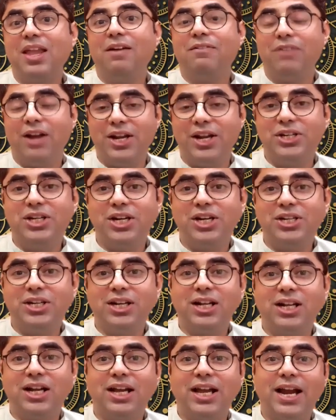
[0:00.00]

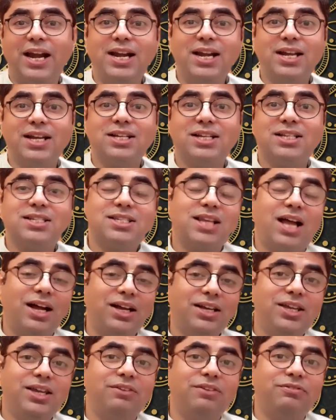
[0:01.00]
Vaisheshika, and
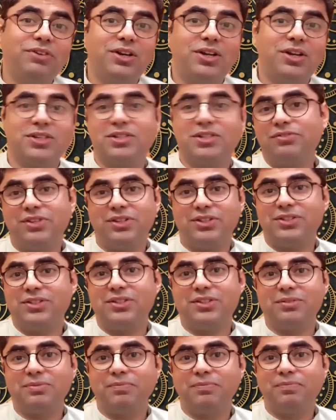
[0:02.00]
Sankhya philosophies.